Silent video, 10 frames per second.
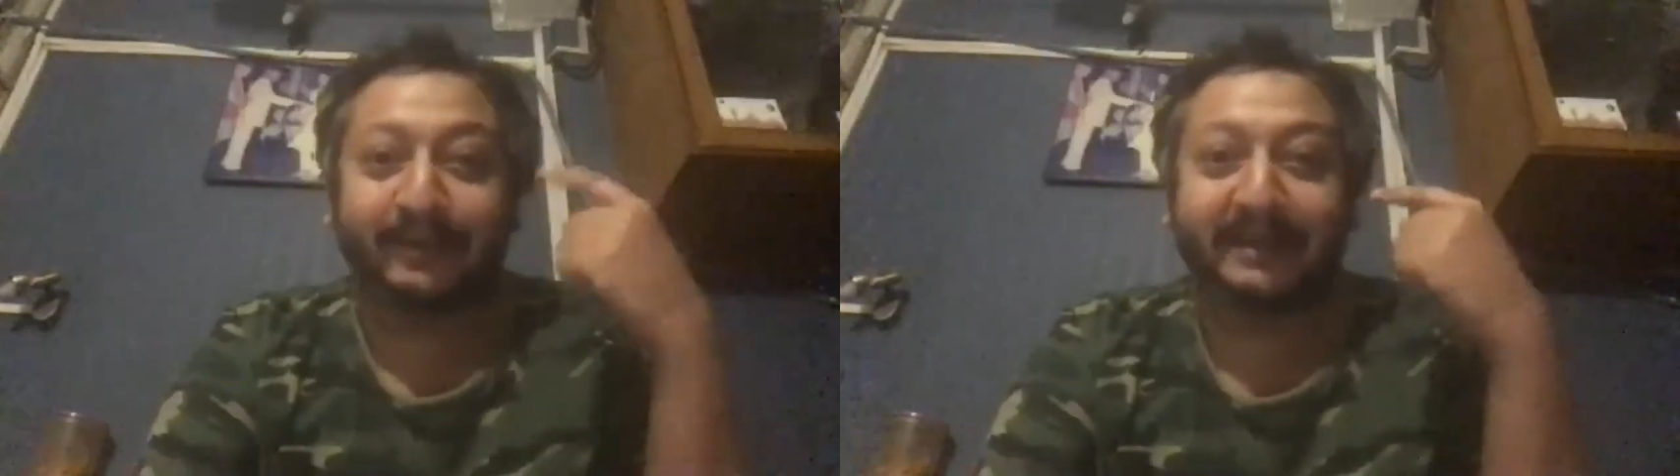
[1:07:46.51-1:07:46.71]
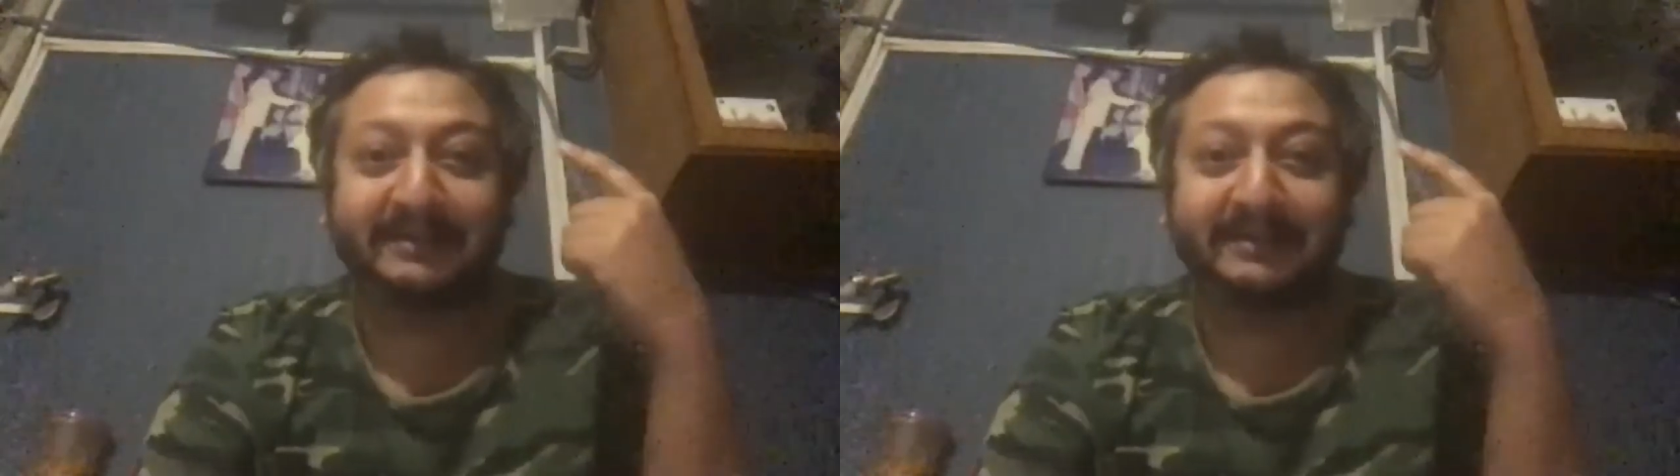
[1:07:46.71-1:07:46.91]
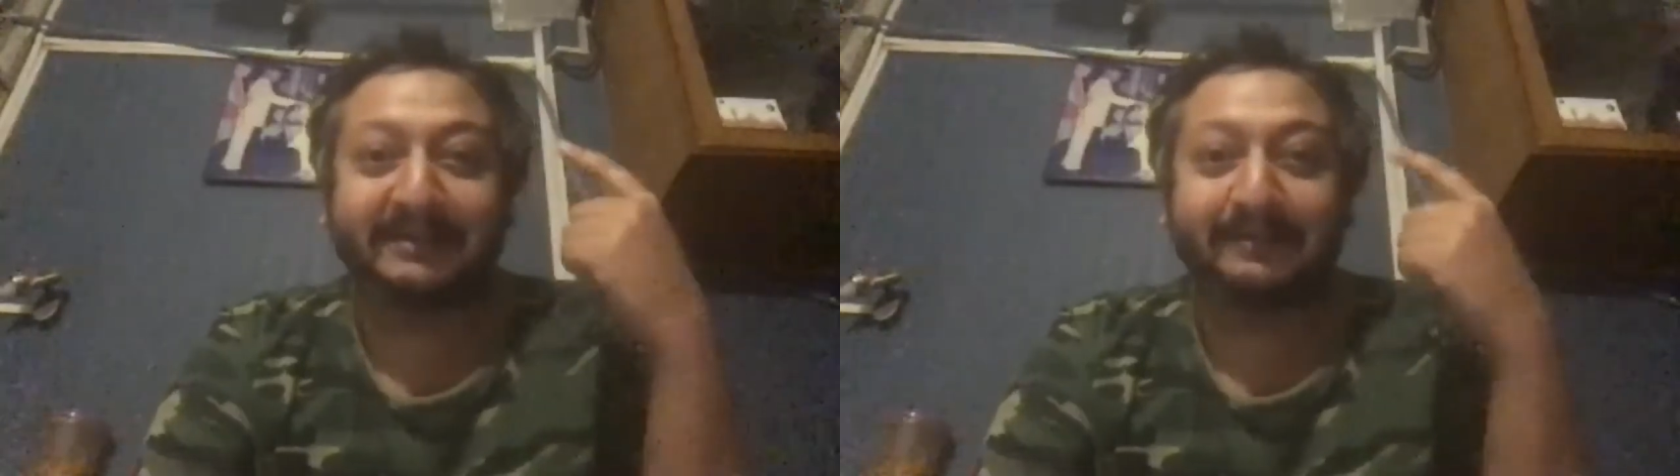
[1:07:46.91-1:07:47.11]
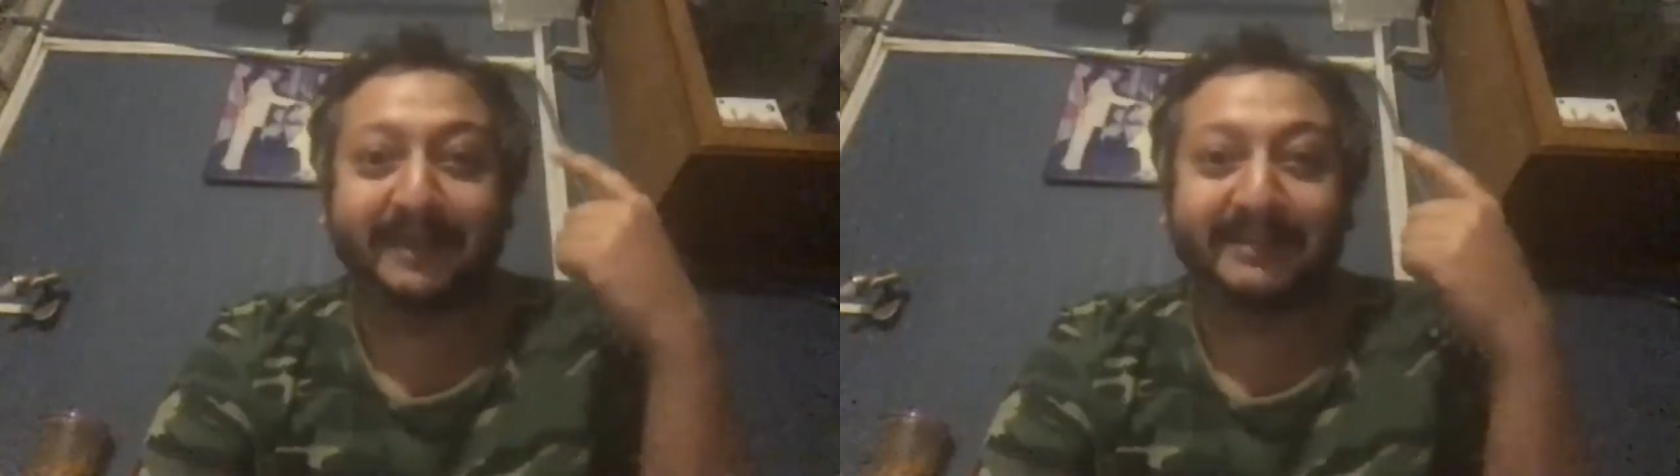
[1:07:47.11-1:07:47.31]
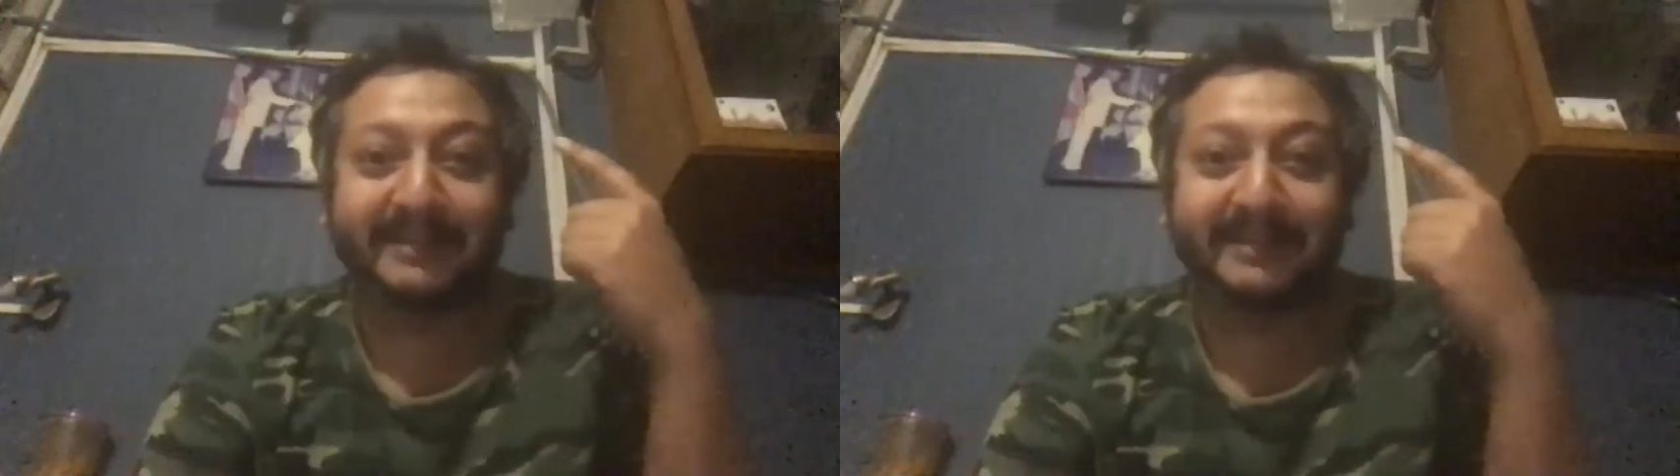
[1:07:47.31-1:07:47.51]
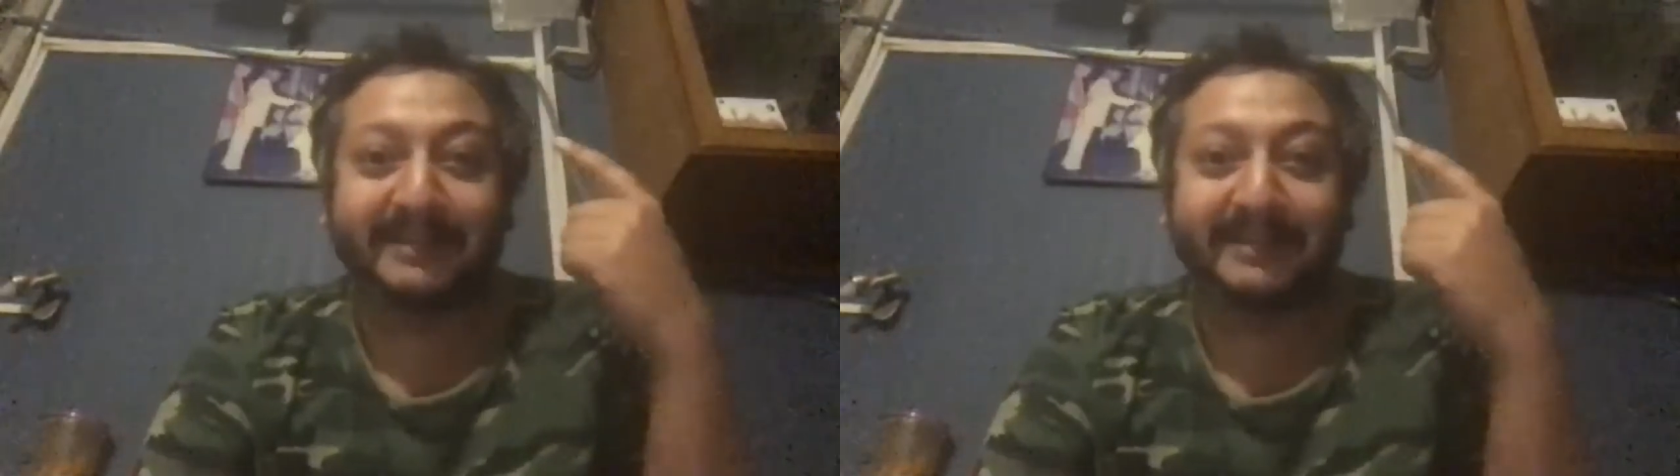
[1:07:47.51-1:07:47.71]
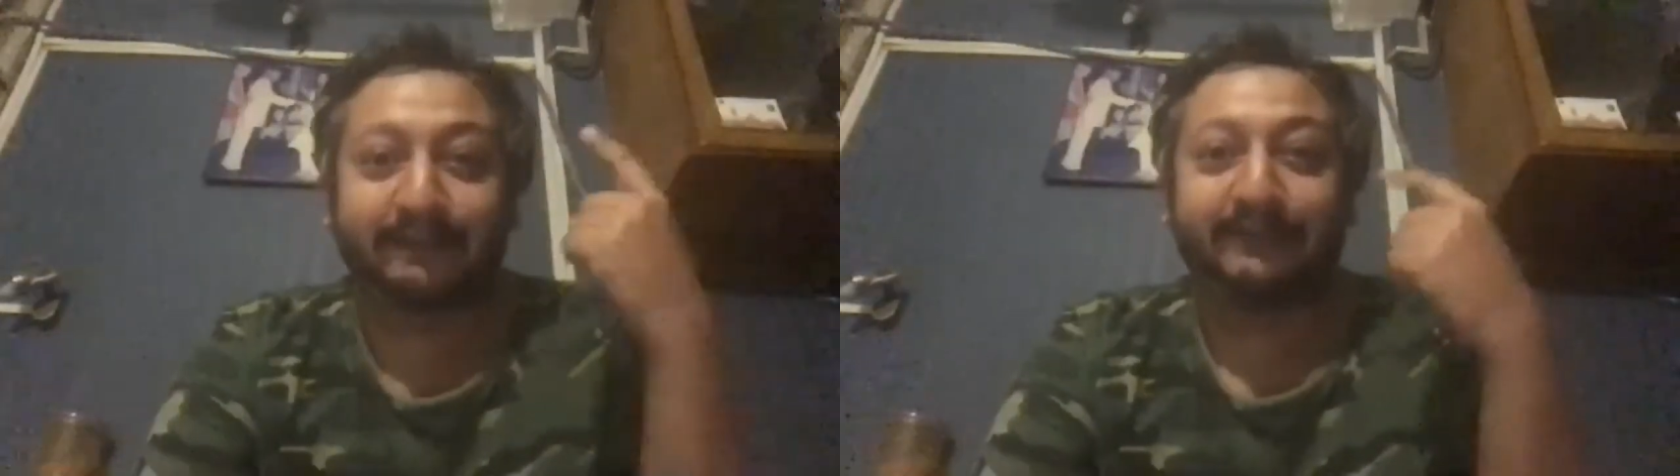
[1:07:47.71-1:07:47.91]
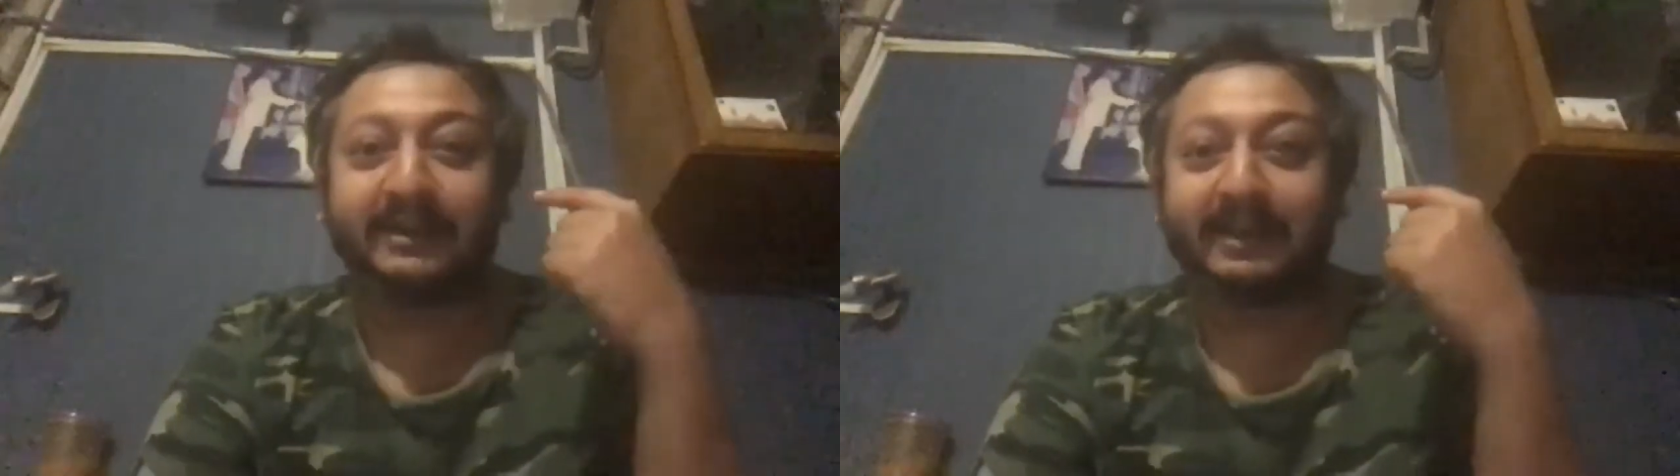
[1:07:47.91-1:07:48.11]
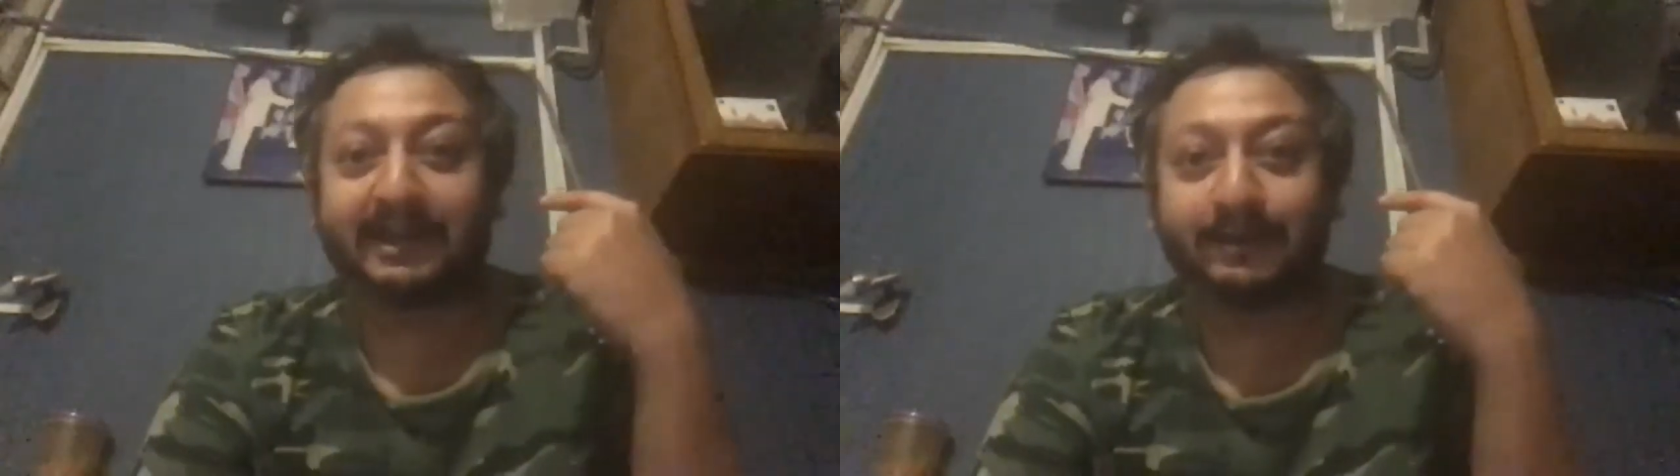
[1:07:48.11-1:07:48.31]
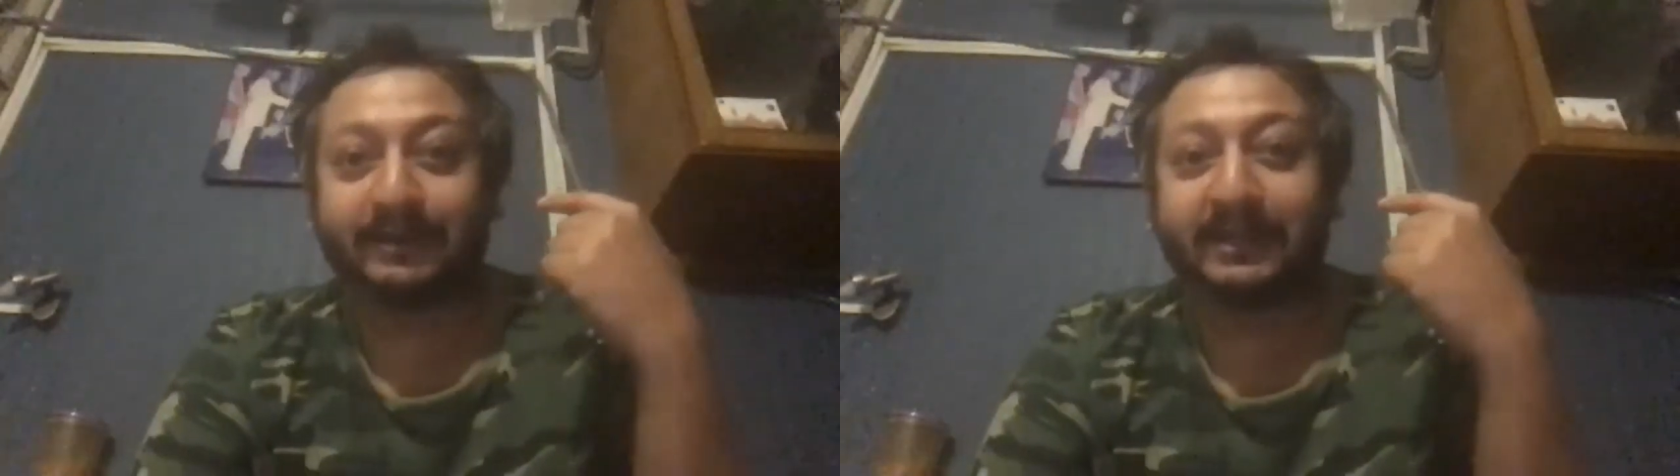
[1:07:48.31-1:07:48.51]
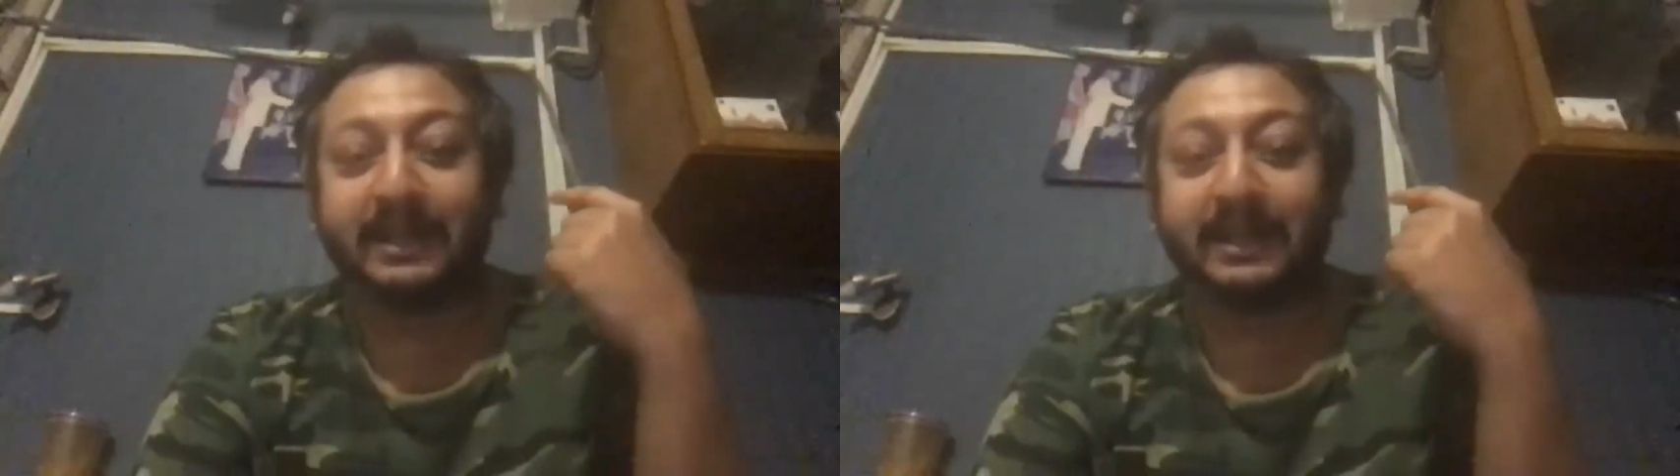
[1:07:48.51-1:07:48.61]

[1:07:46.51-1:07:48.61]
doing the mental math of figuring out